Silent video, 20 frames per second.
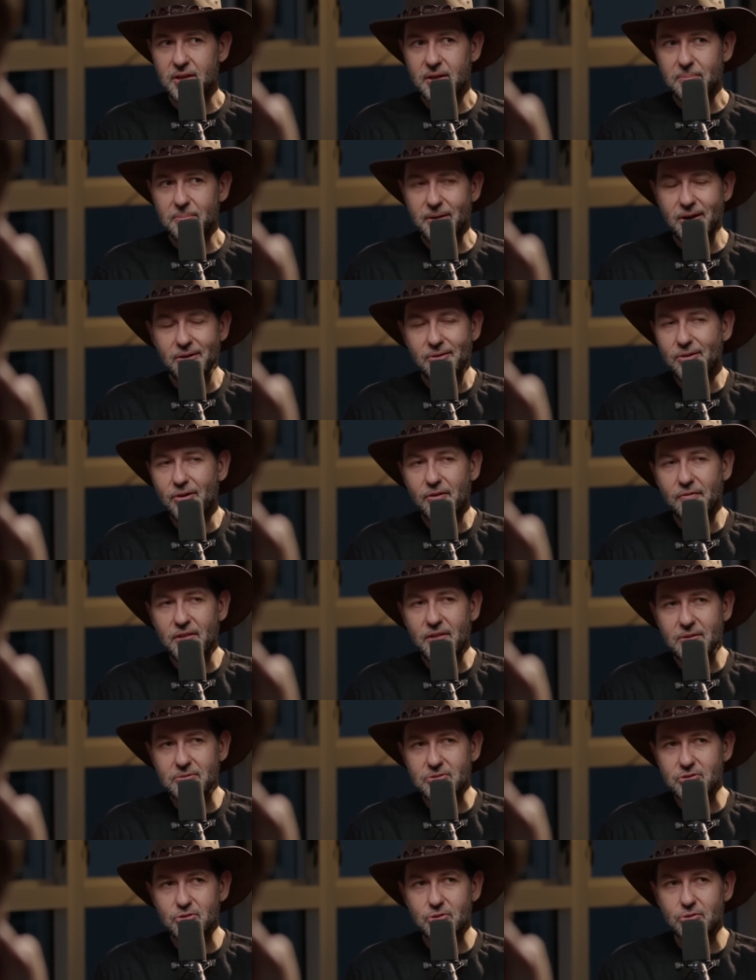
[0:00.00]
but I don't know if
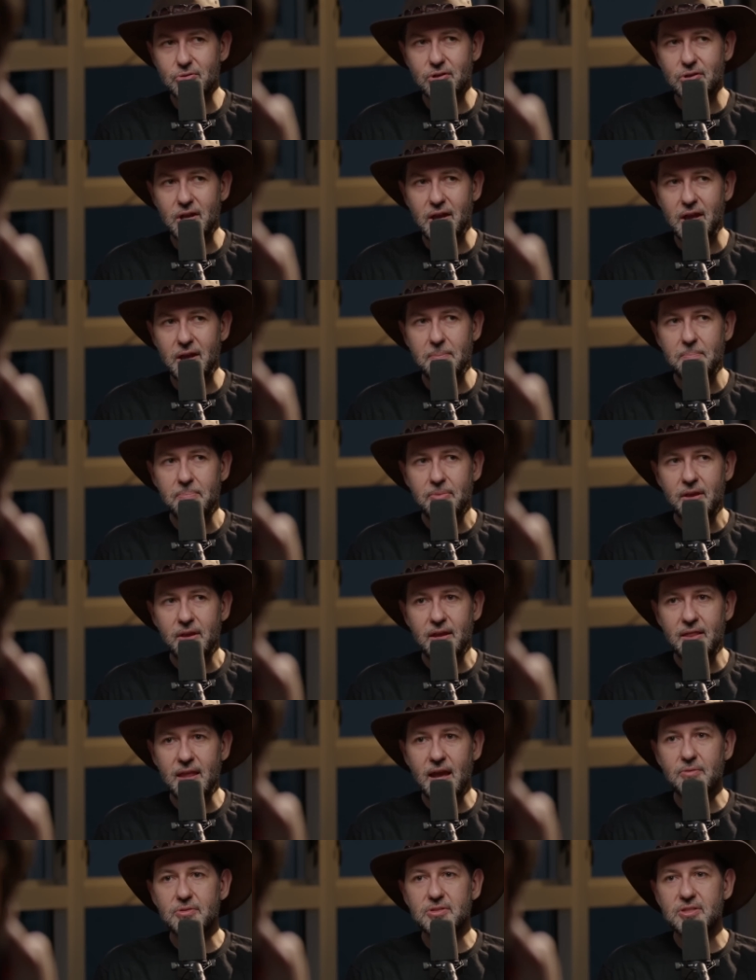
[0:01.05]
that was true or not,
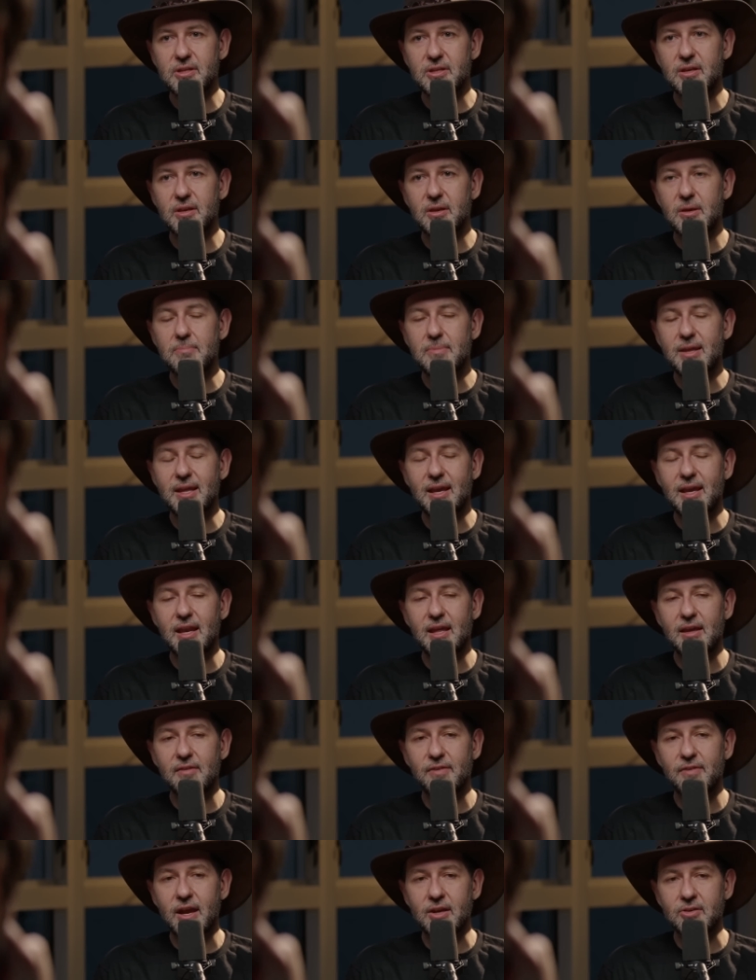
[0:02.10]
and that was a
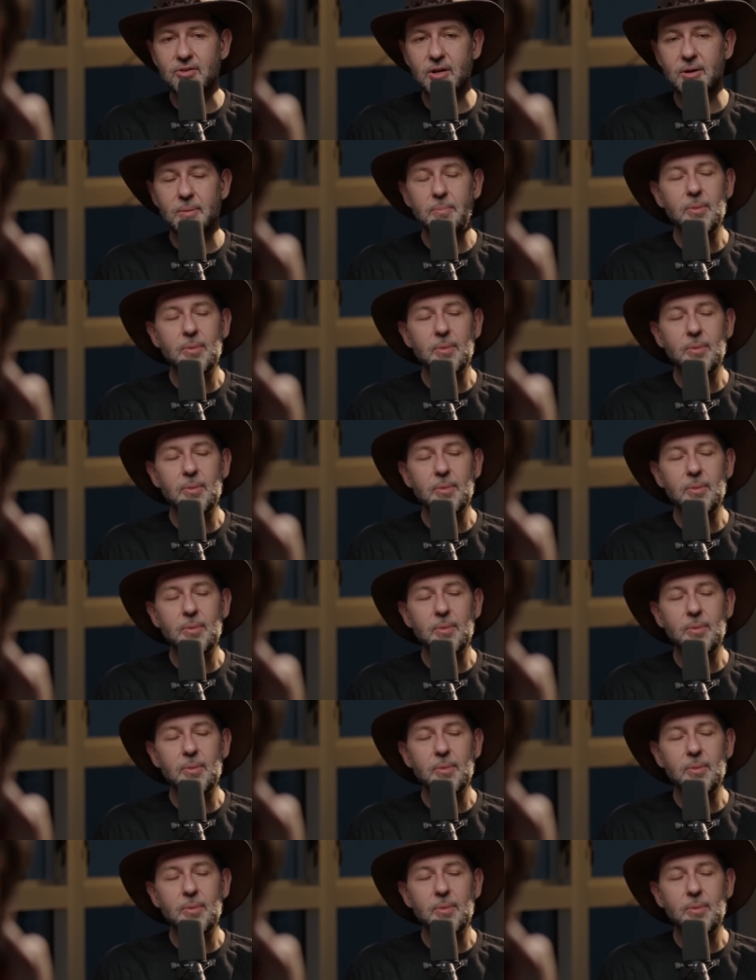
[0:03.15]
mitigating factor.